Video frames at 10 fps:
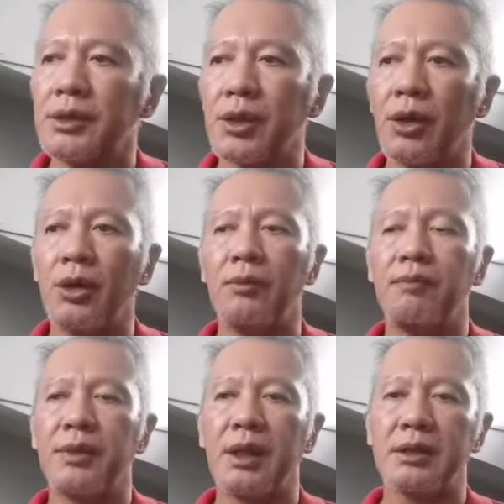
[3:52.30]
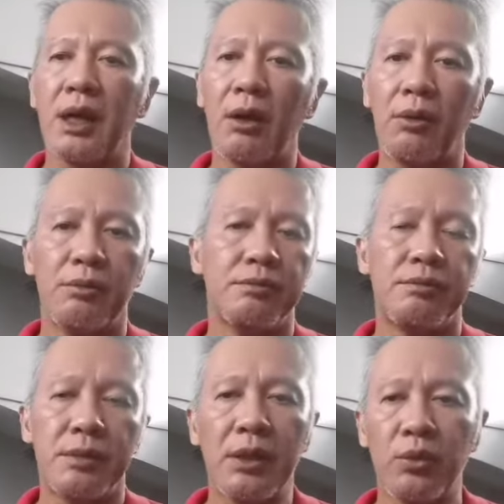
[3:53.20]
So that's how
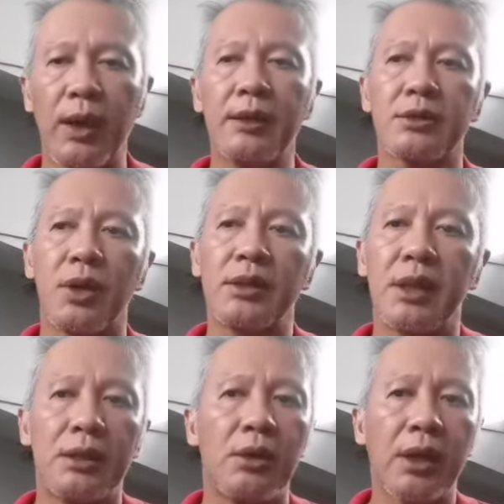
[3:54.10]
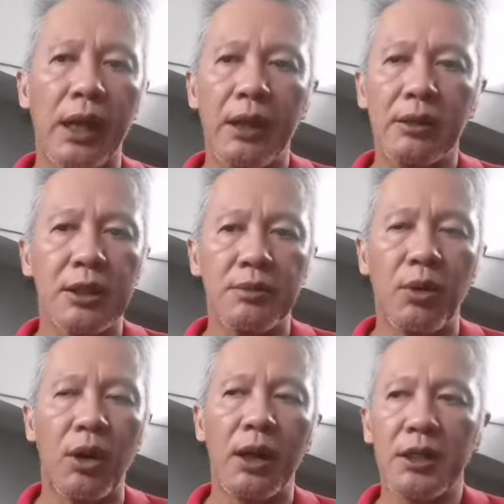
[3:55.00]
it went. So I said, okay, that's
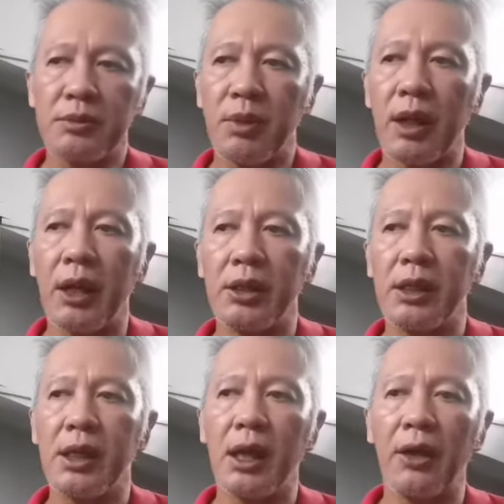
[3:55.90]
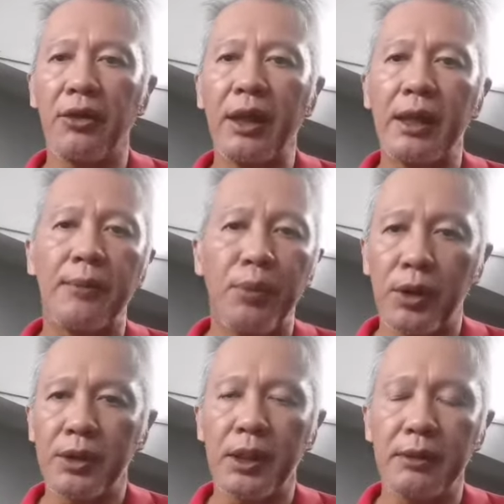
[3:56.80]
more or less my idea, and then I
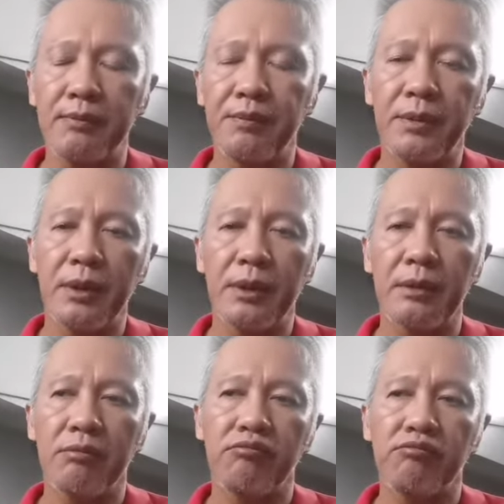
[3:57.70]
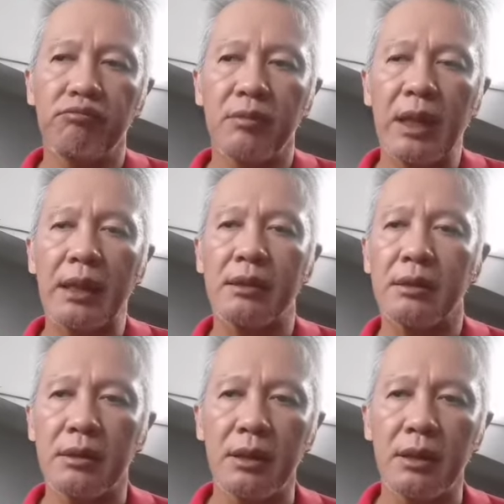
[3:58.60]
ported that